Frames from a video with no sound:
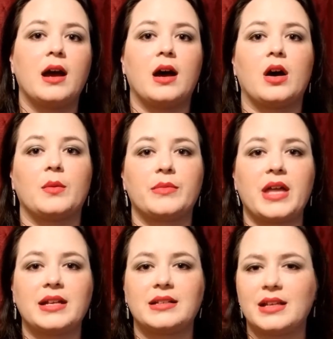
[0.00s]

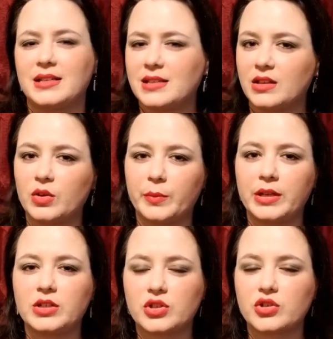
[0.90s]
That is a little
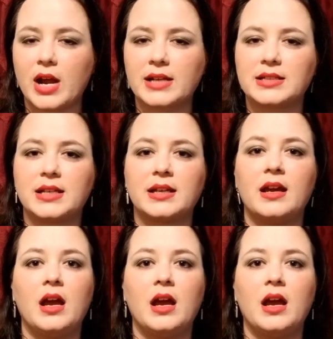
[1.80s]
bit distracting.